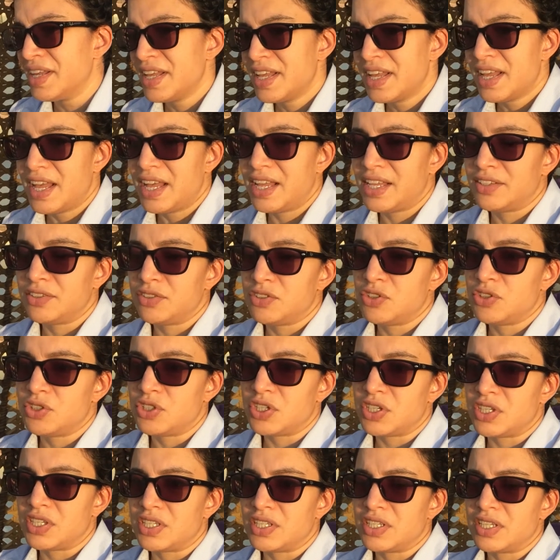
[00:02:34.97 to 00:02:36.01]
and
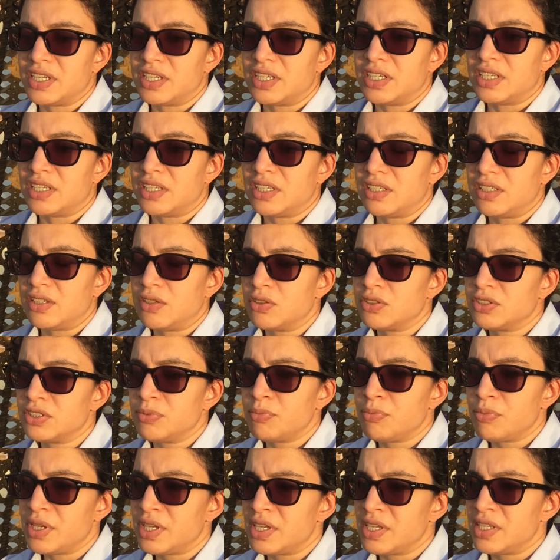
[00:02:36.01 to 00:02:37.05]
she looked at
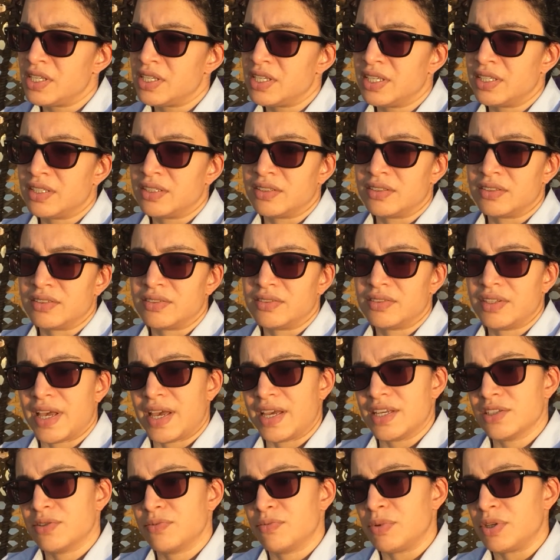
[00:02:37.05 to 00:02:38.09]
me and
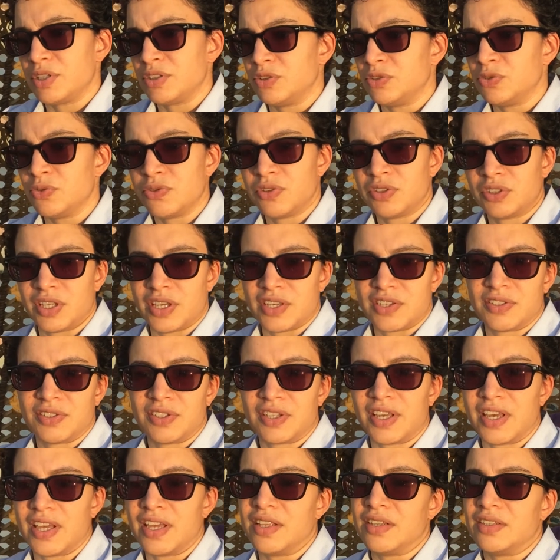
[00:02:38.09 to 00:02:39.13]
asked me to do the test
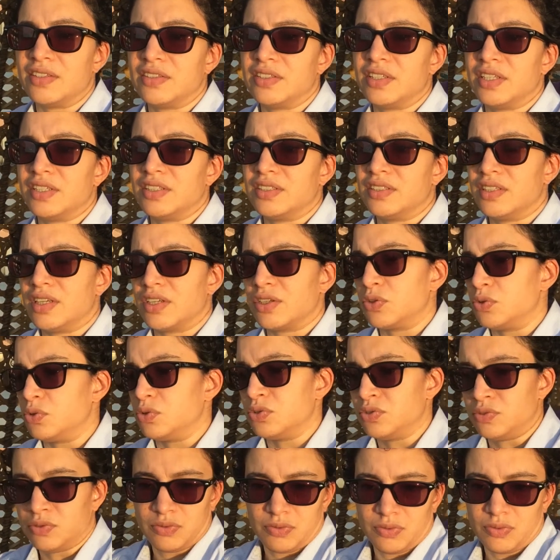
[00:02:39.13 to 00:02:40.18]
again, and I
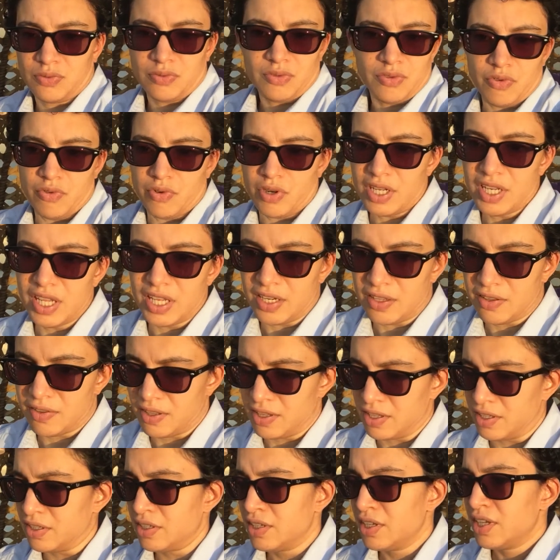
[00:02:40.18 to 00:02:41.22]
couldn't read
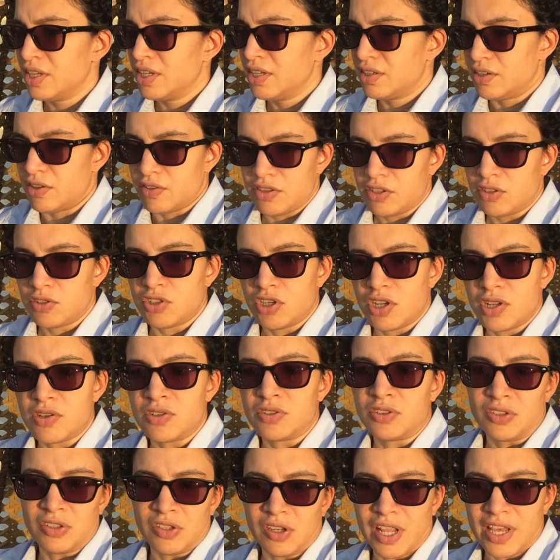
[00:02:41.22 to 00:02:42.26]
anything. Nothing
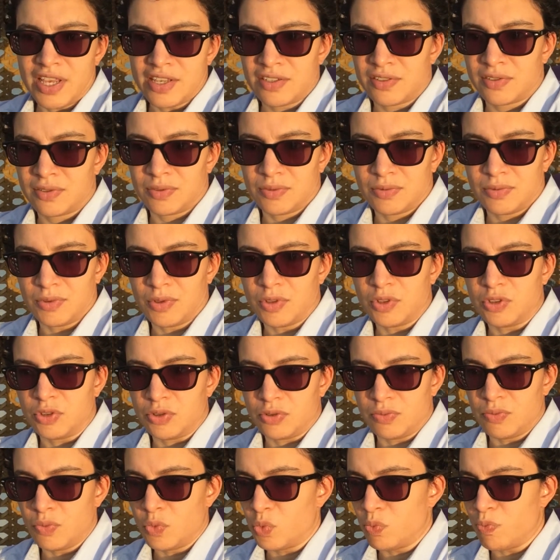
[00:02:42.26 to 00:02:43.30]
changed in the last
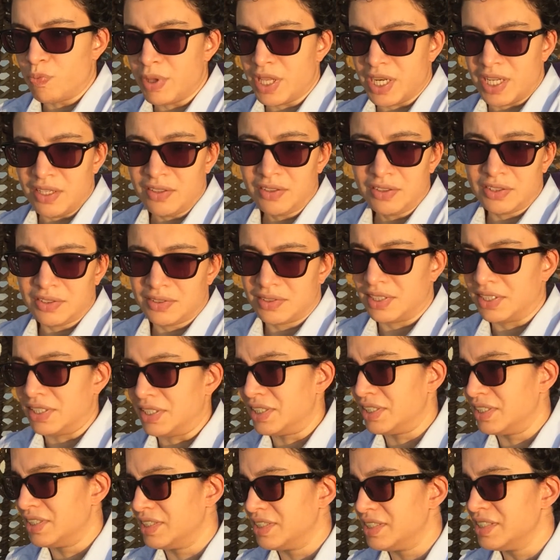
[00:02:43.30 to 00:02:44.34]
minute.
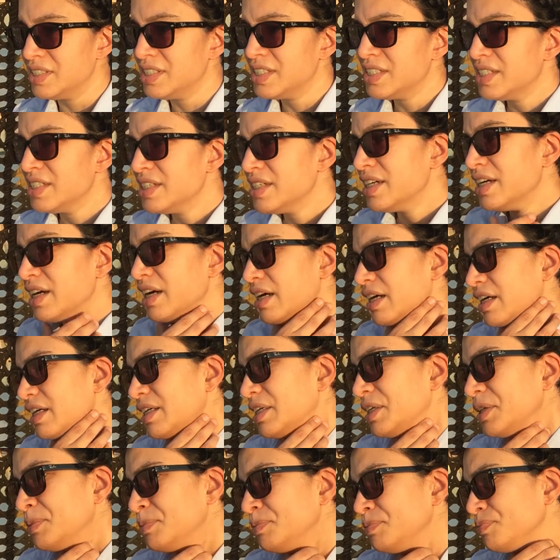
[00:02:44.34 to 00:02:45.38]

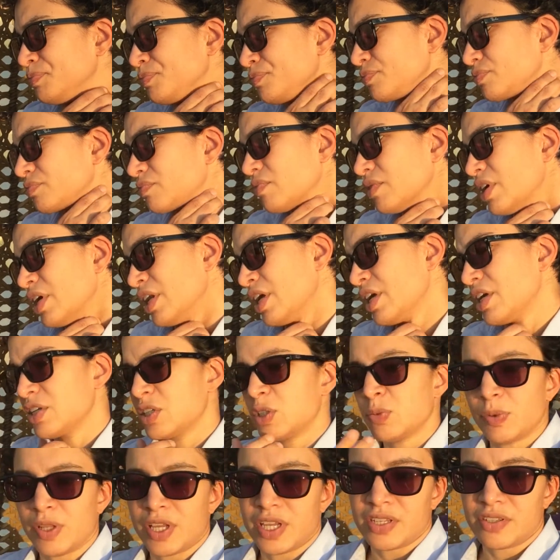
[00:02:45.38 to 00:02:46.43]
And I
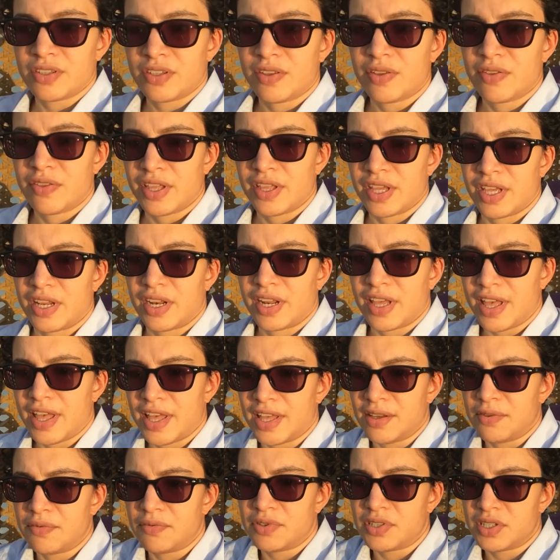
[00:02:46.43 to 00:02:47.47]
explained that I
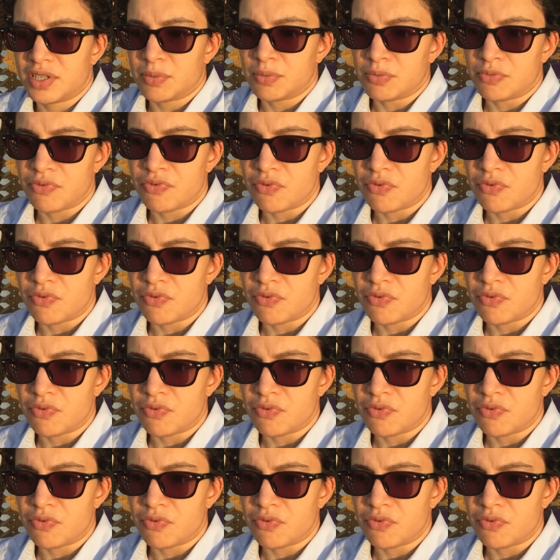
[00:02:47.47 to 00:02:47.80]
have some